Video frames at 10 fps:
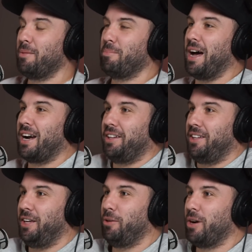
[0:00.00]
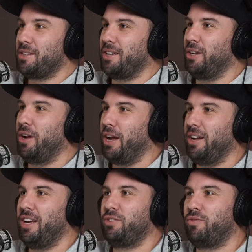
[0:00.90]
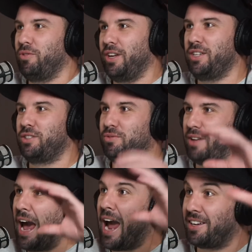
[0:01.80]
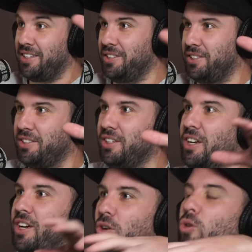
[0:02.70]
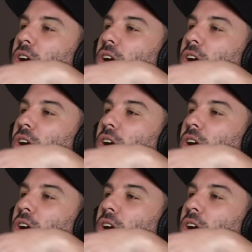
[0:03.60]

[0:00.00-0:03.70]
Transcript: Mark of the Year once, and his act is, or